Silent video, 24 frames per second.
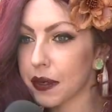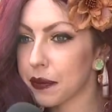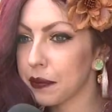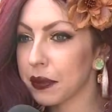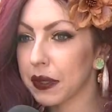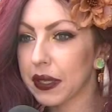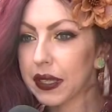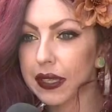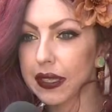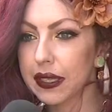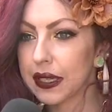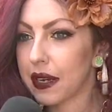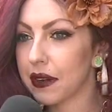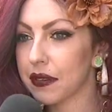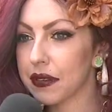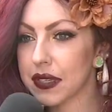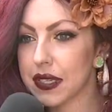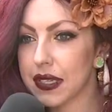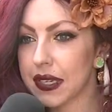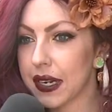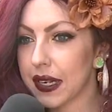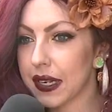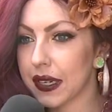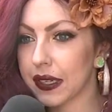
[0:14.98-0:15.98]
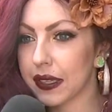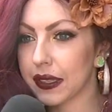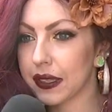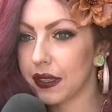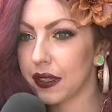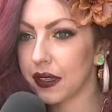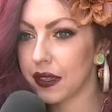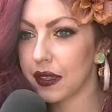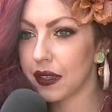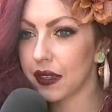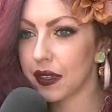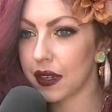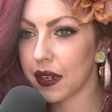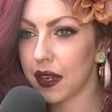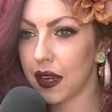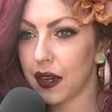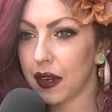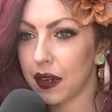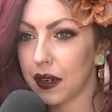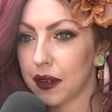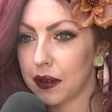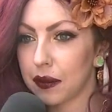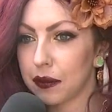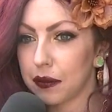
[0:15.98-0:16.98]
completely devastated.
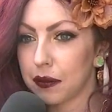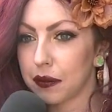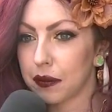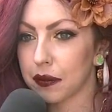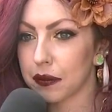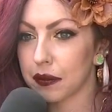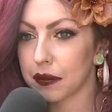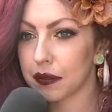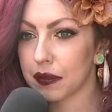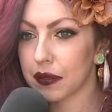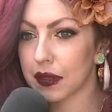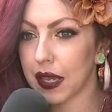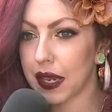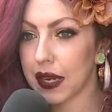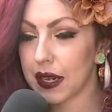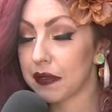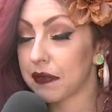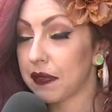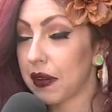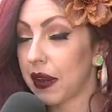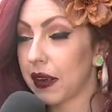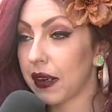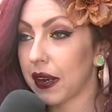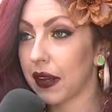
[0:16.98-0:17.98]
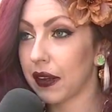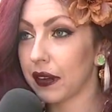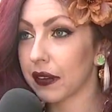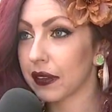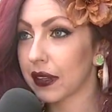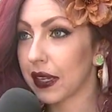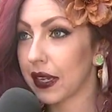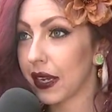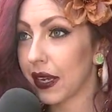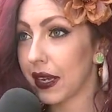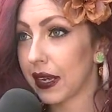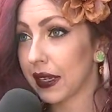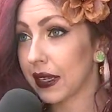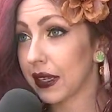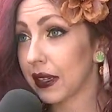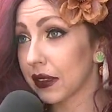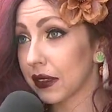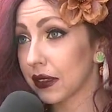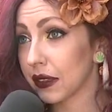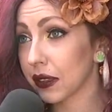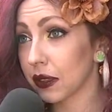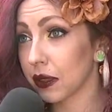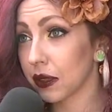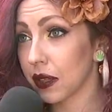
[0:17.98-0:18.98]
Uh, that he found out that he had
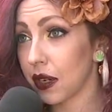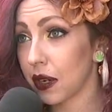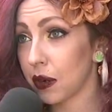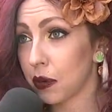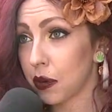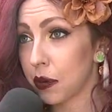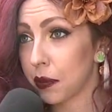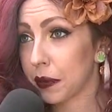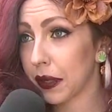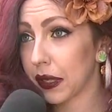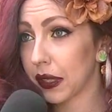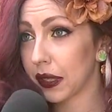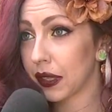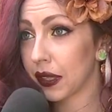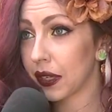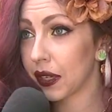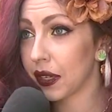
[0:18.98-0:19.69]
killed a, a woman.